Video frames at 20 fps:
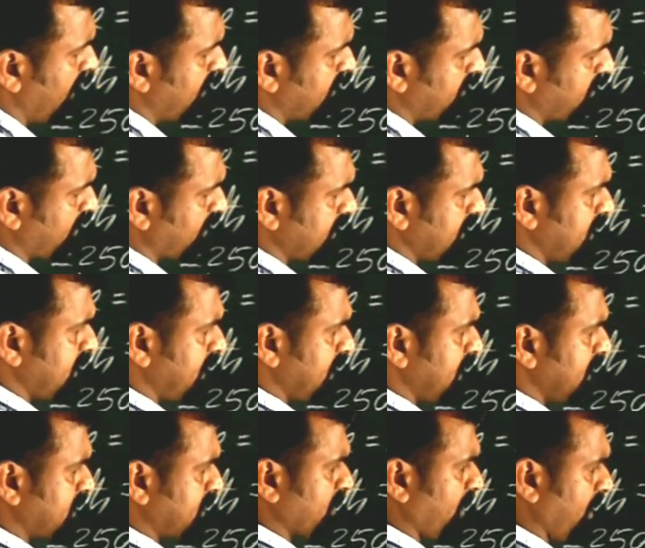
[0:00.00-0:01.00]

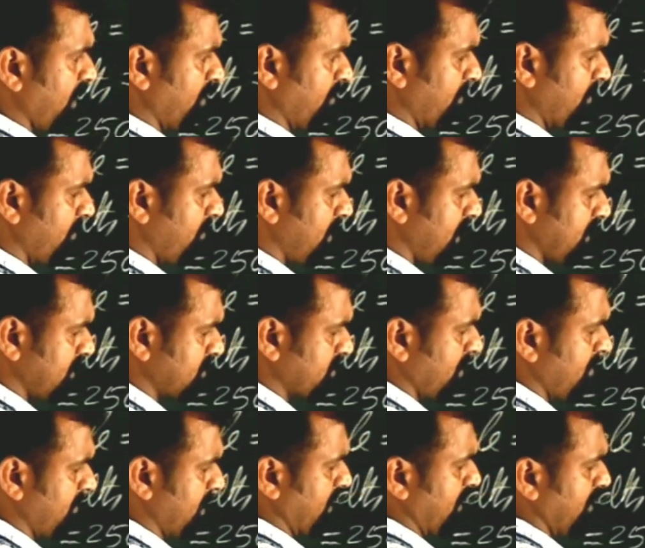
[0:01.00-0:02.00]
20, 12, what is
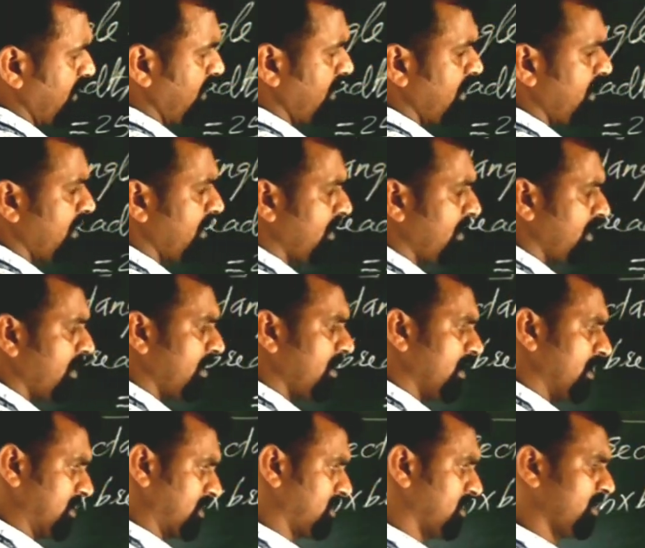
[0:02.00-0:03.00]
common?
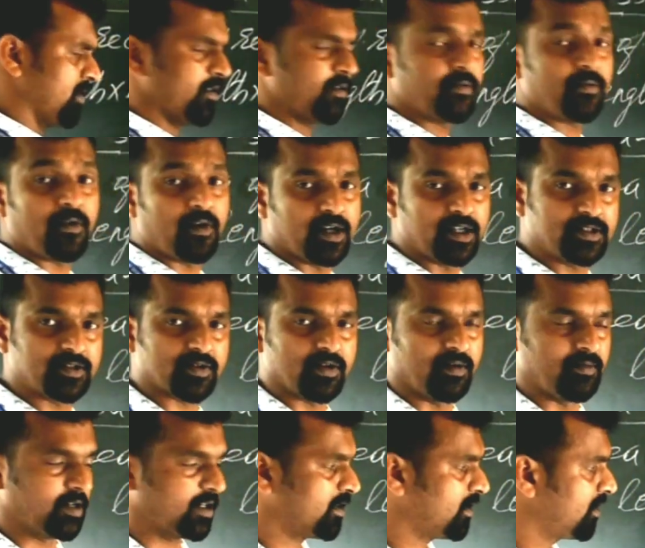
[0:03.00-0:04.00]
Yes, 4 is
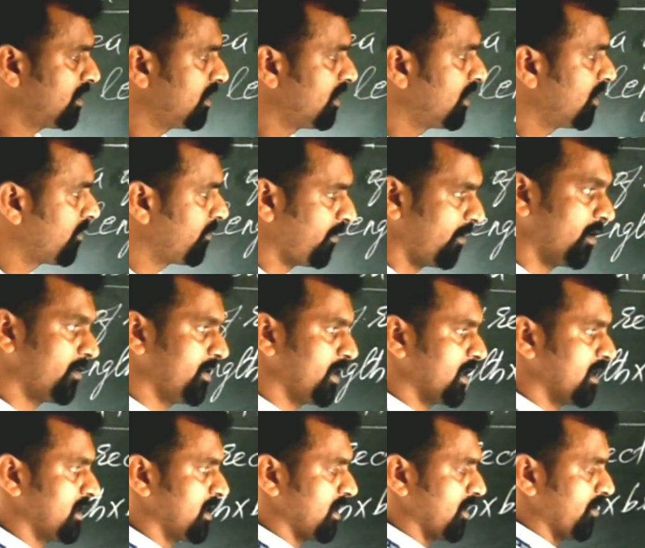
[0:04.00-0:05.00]
common. 4 we
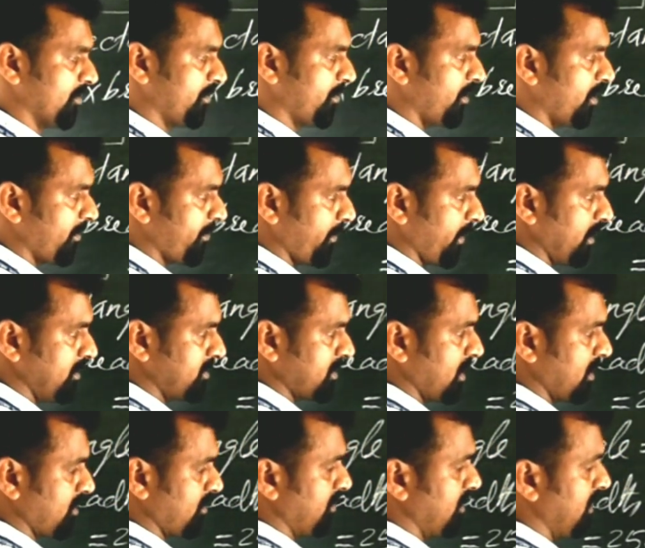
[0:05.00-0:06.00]
can take out. 4 5s
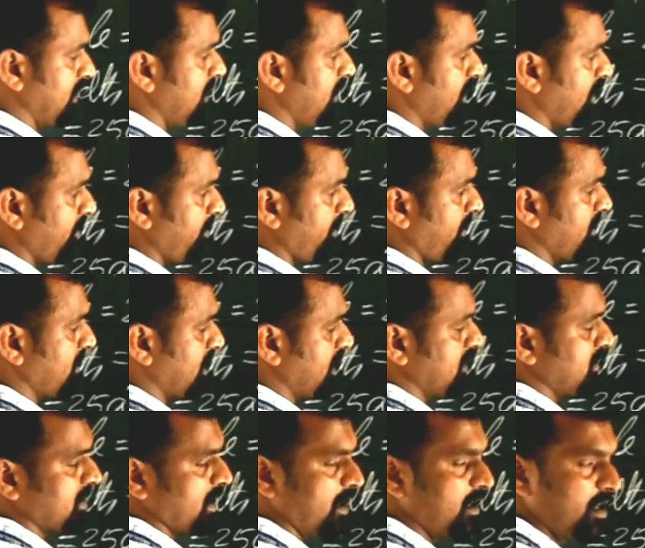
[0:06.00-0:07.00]
are 20, 4
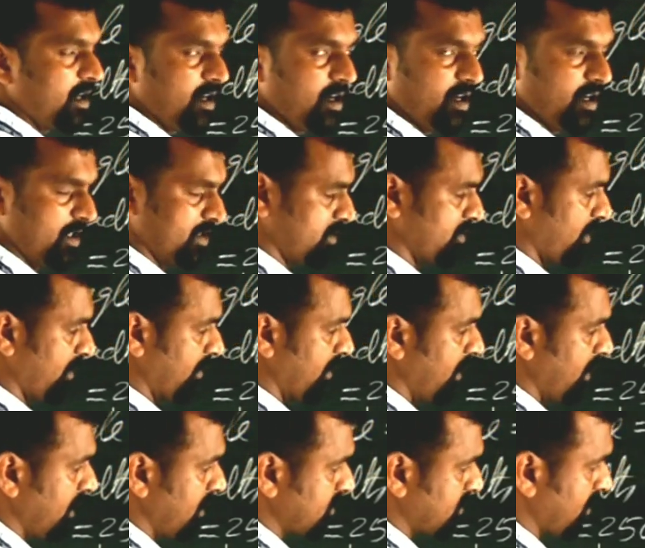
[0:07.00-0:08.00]
3s are 12.
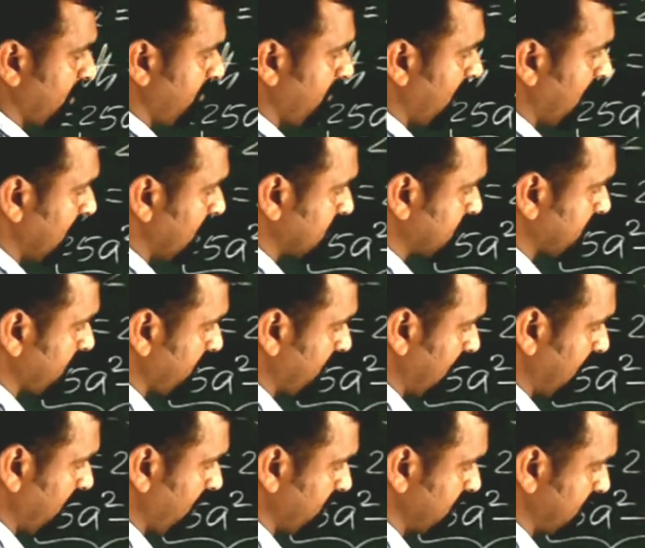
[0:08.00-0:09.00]
So minus 4 I
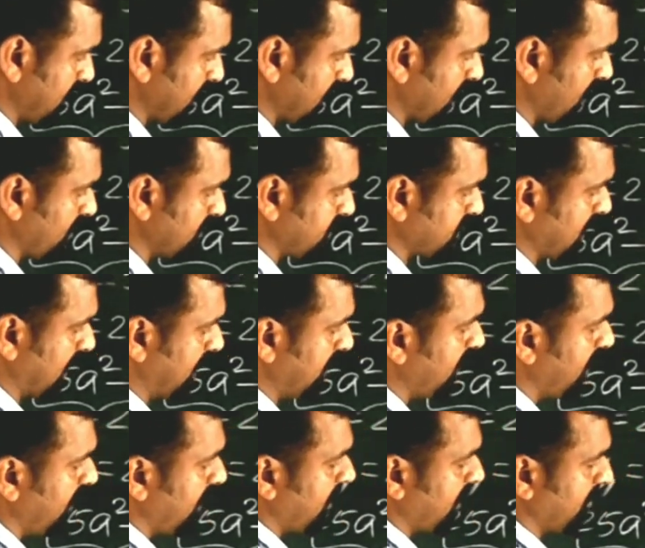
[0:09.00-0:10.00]
have taken outside.
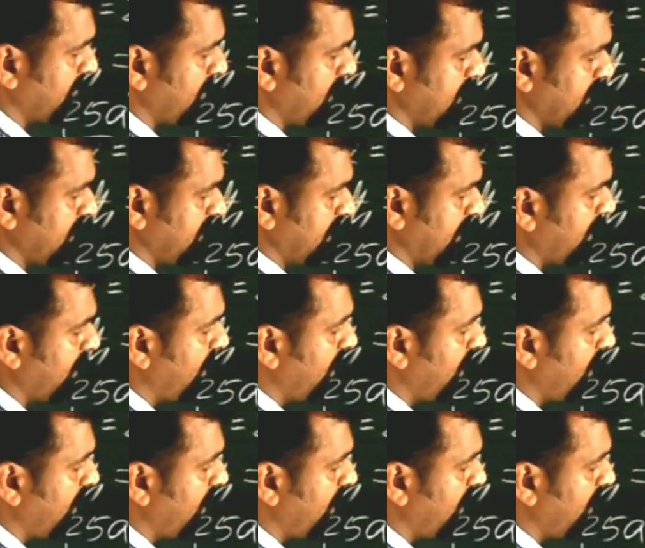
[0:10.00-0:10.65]
Remaining here